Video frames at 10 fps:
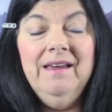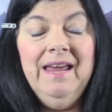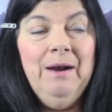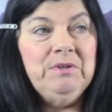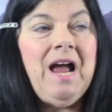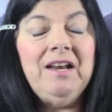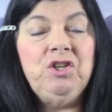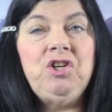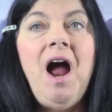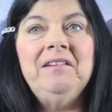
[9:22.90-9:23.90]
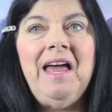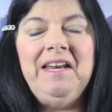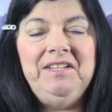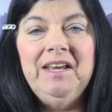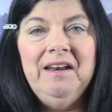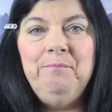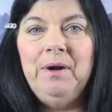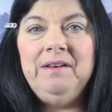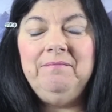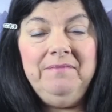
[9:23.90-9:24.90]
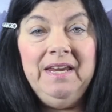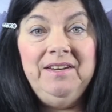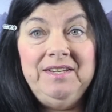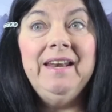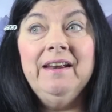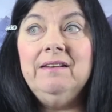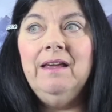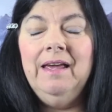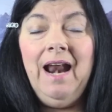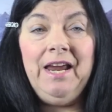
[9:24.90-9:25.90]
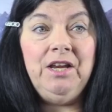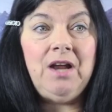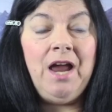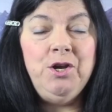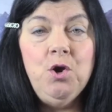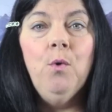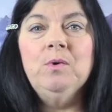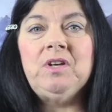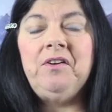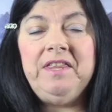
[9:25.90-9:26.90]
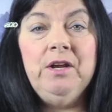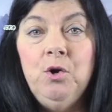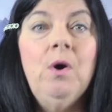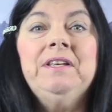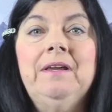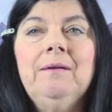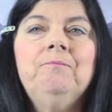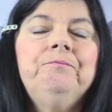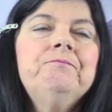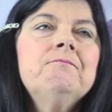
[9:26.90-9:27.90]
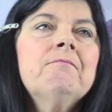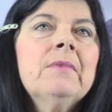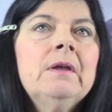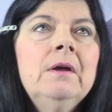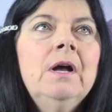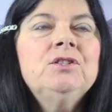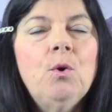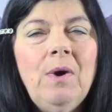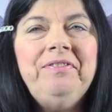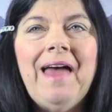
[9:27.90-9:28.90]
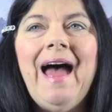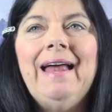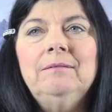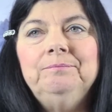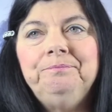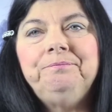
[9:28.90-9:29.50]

And I was kind of shocked that he did it, but he did it. And I, I knew it was under the anointing. So with that,